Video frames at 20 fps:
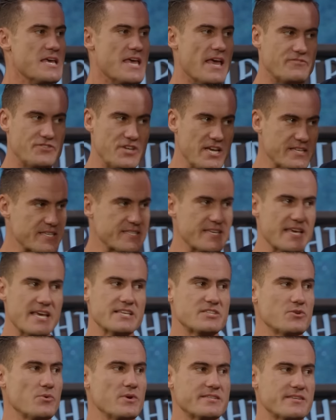If Jesus
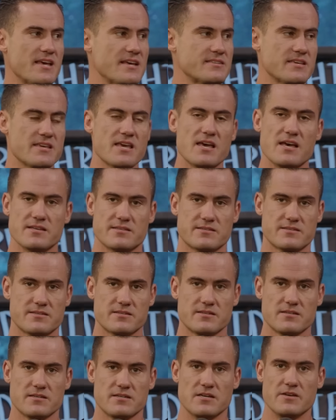is who he says he is,
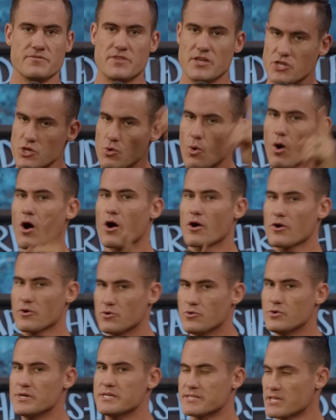then you are
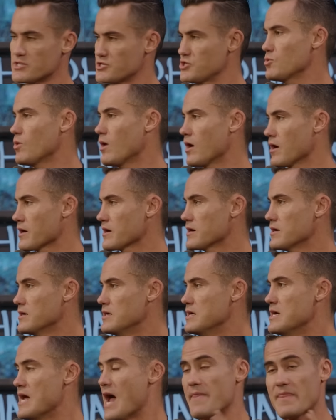who he says you are.
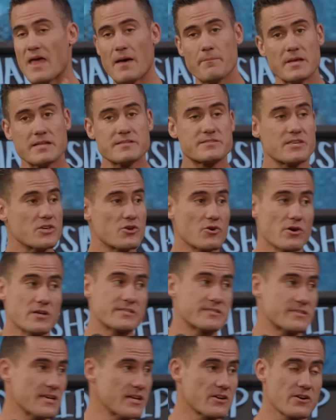And that means that you're a
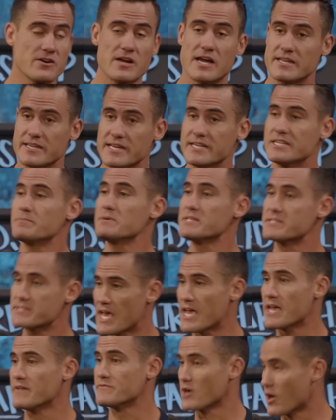sinner and need to be
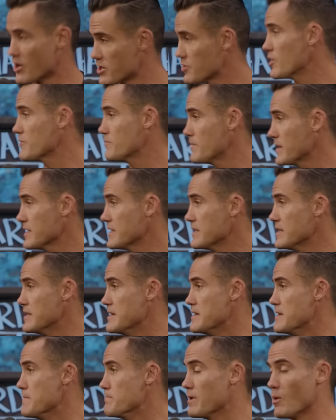saved. Are you with me?
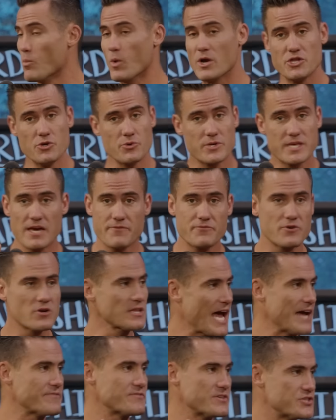But when you give your
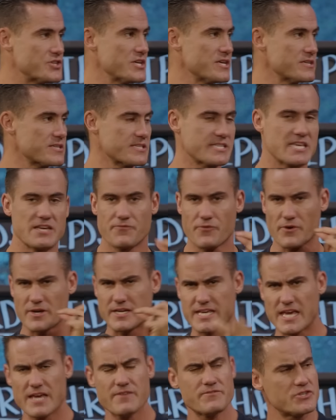life to Jesus, he
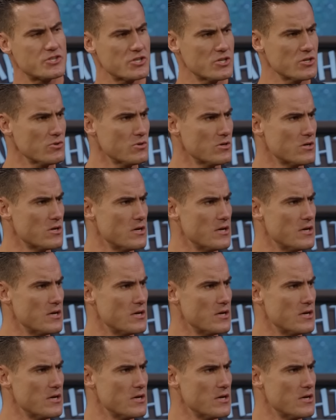forgives you.